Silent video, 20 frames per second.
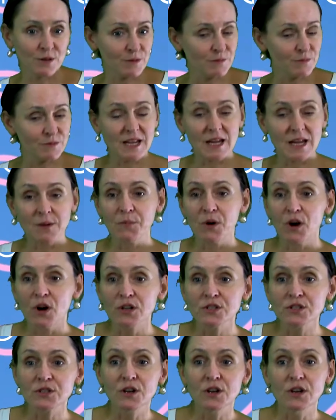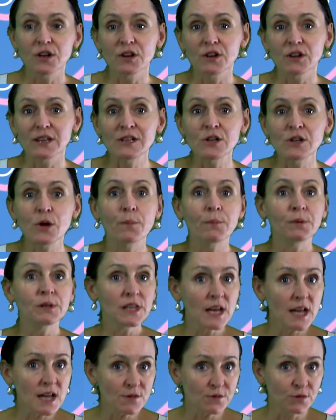take part in a
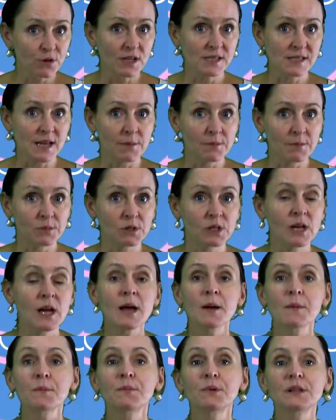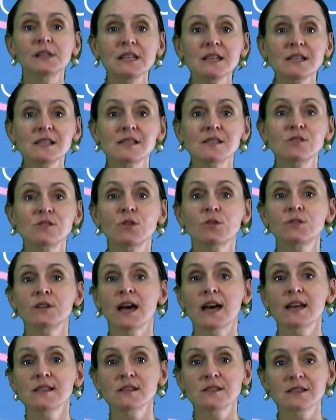play, for example, please don't
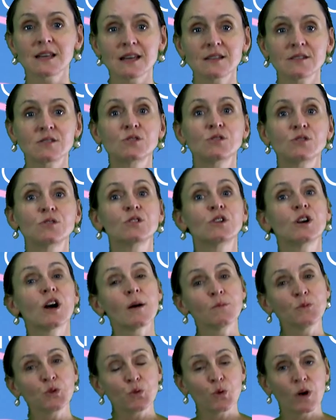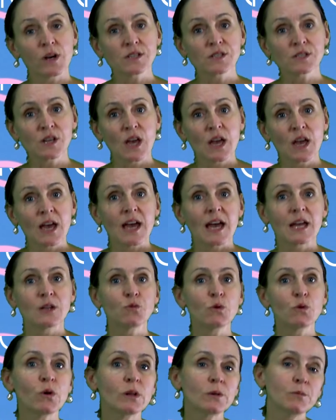hesitate to come to us, and we
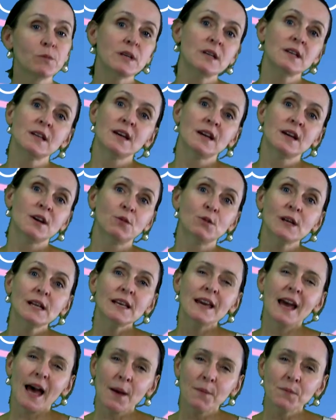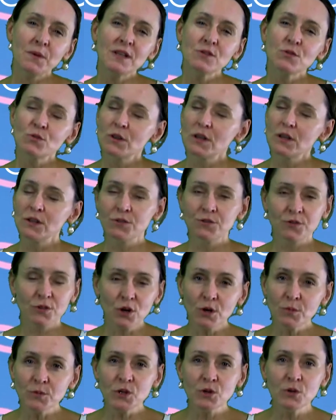be really happy to
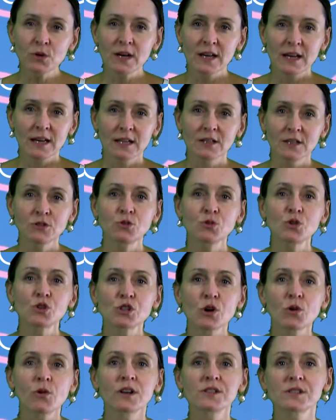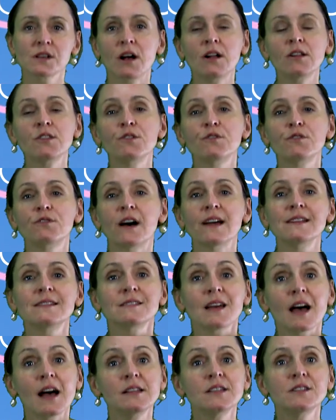inform you and to show us all the
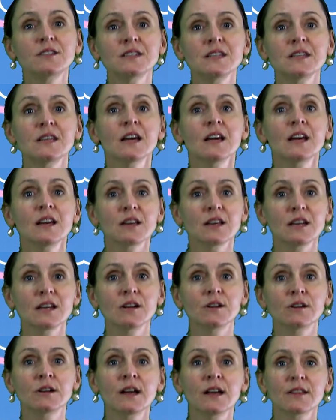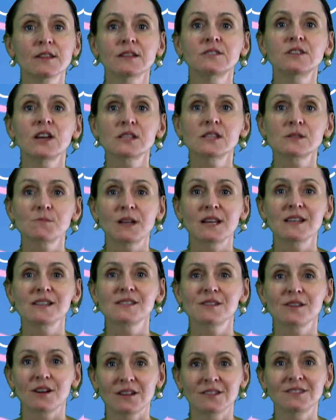vitality here that takes place
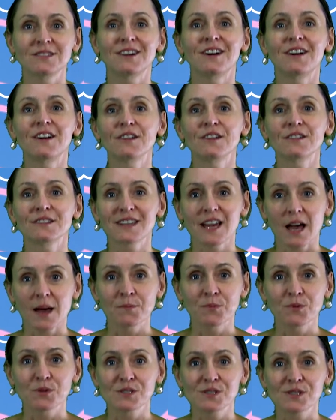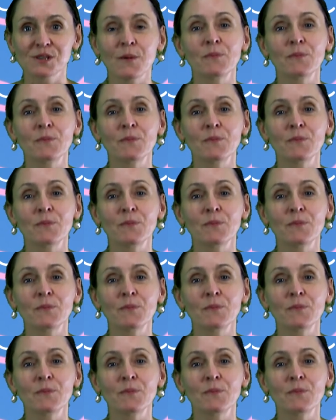on our campus.